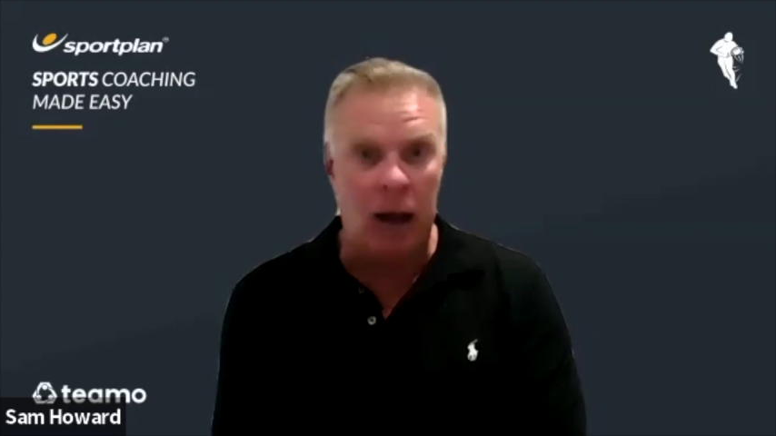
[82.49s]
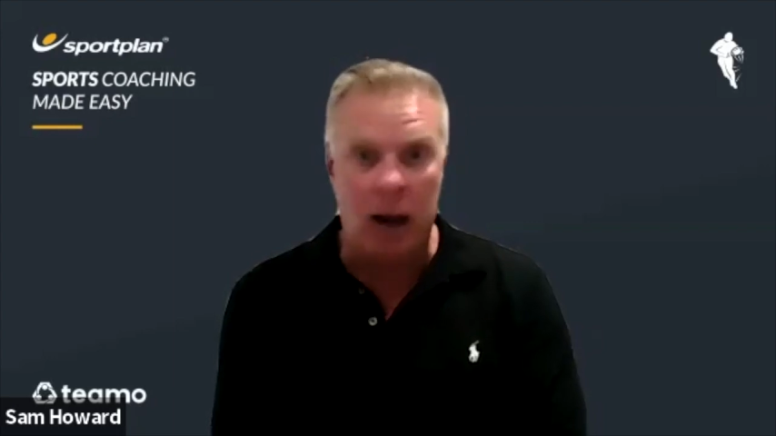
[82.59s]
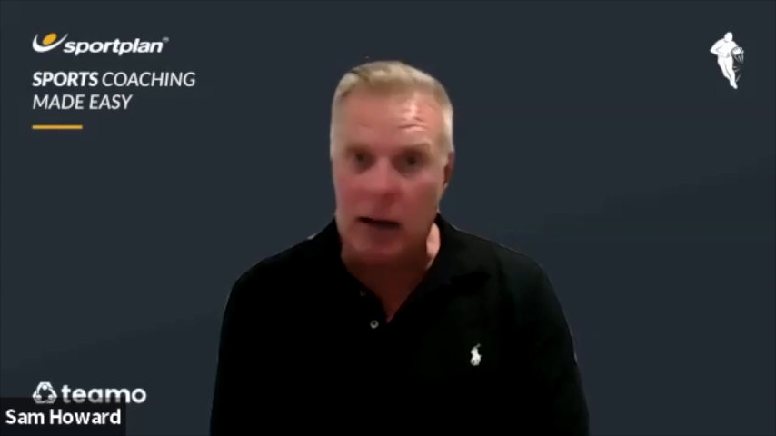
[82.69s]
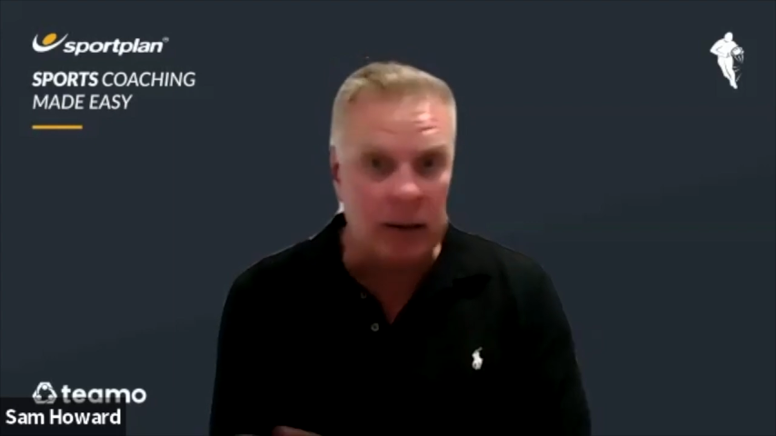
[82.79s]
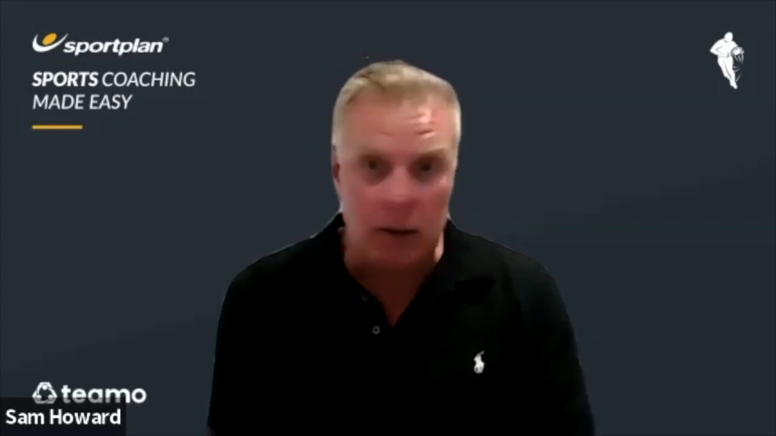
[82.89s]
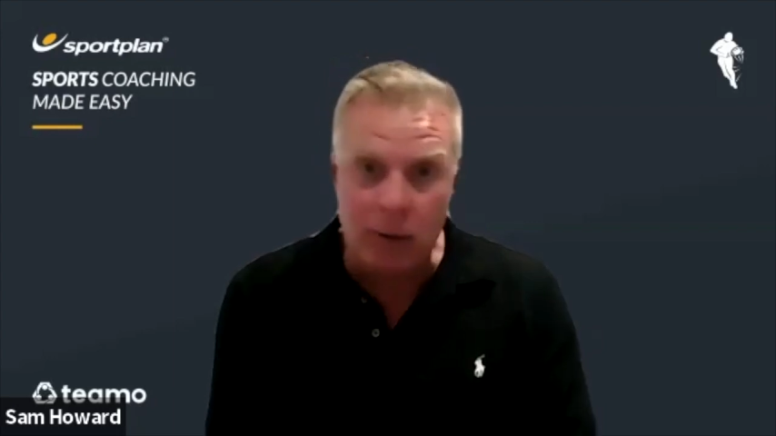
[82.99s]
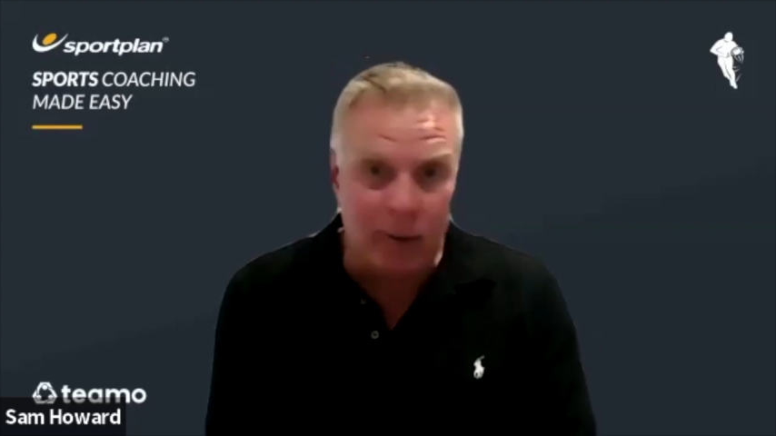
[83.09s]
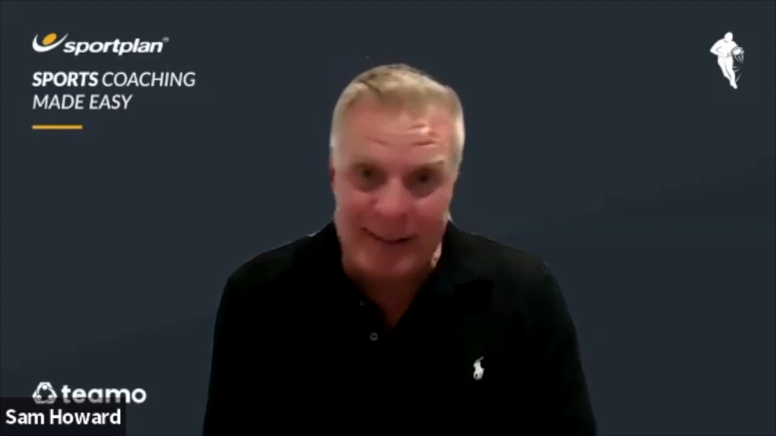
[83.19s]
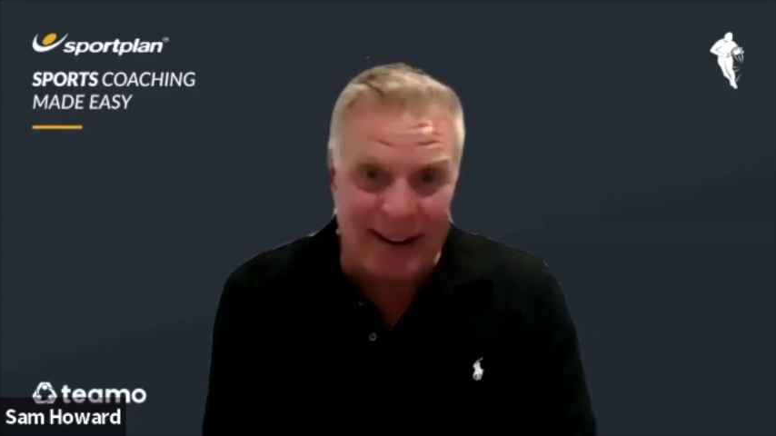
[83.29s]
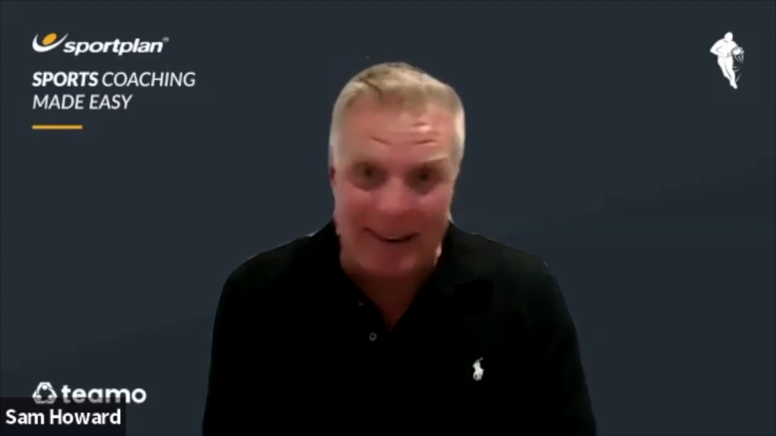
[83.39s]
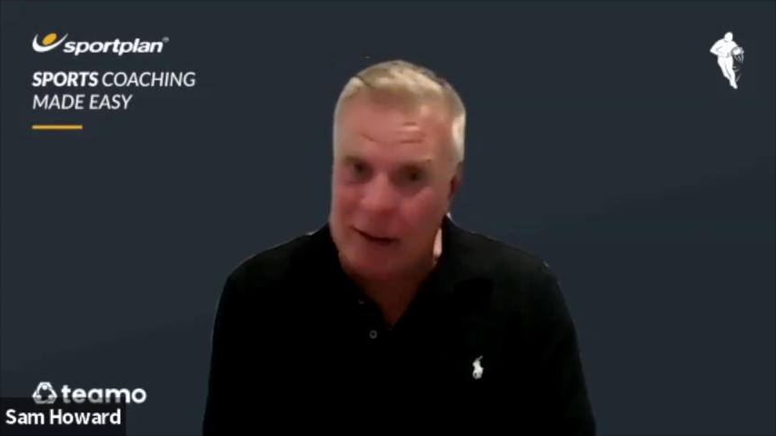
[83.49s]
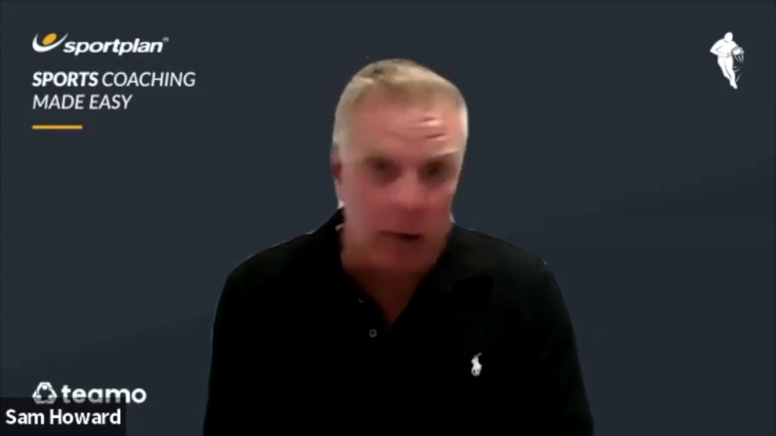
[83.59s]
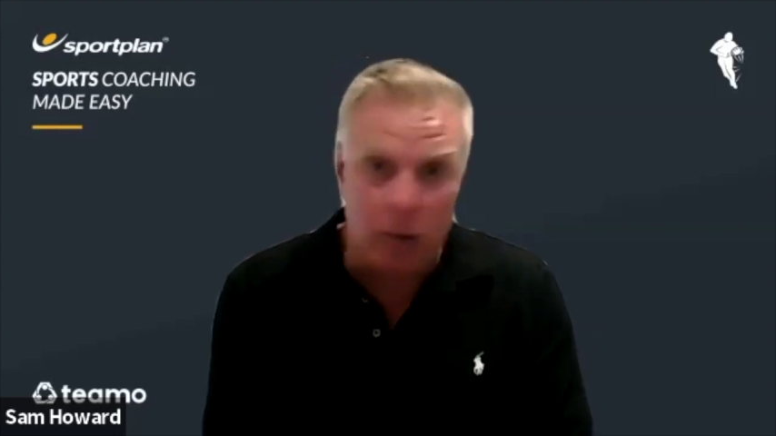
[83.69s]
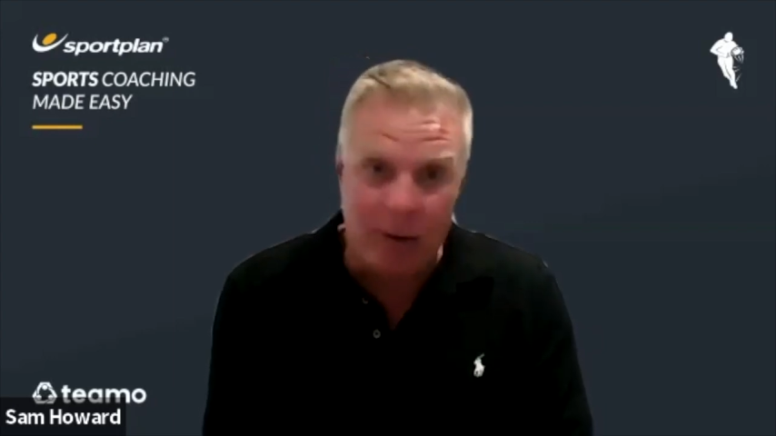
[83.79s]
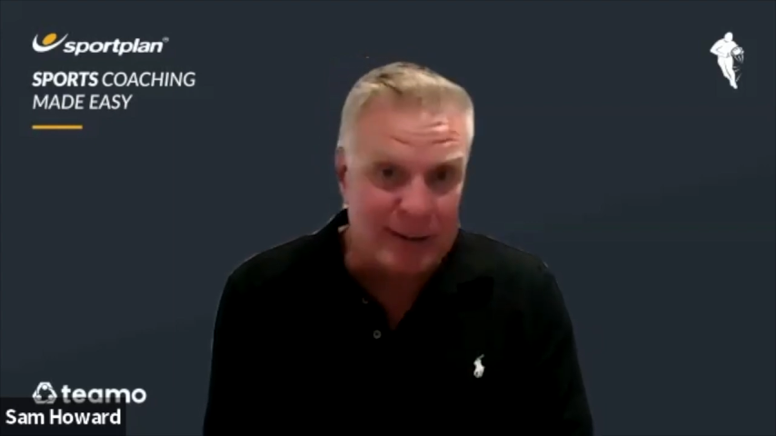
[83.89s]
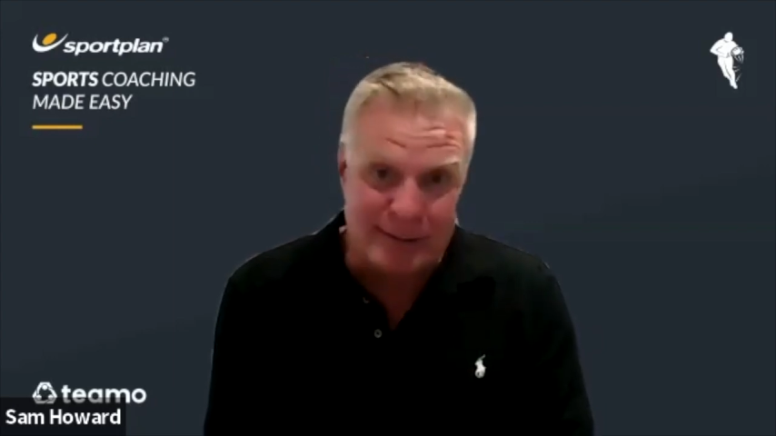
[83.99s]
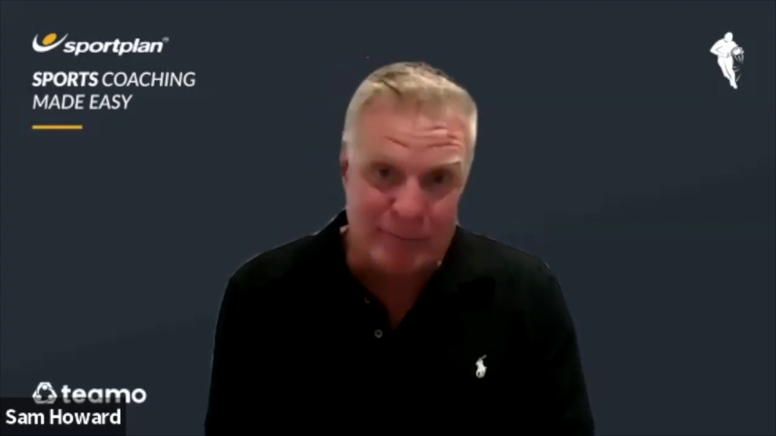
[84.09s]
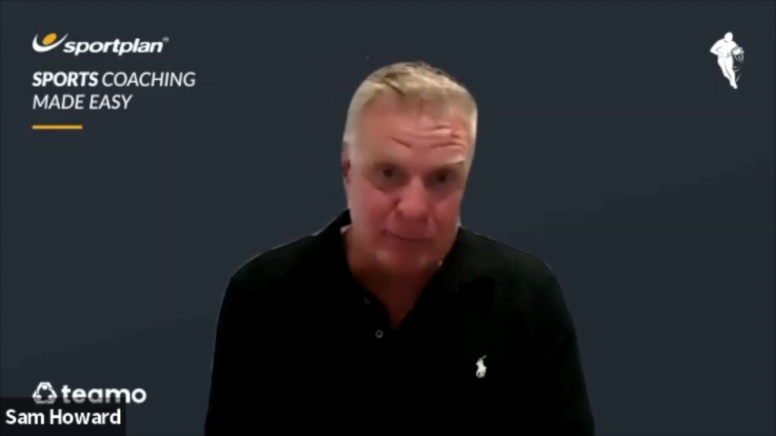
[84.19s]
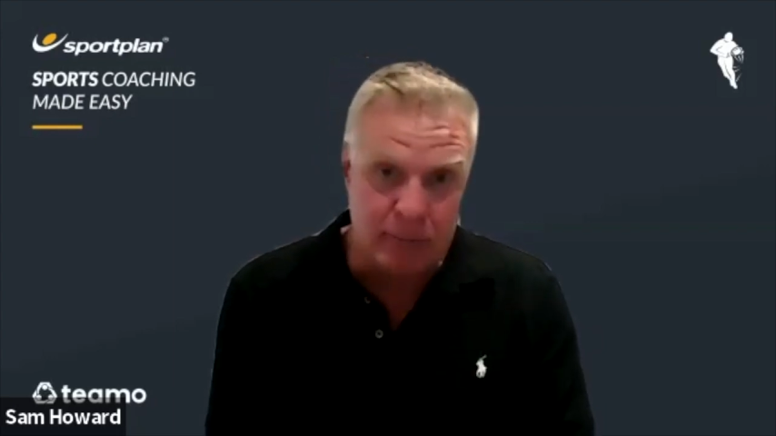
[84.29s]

And I don't always,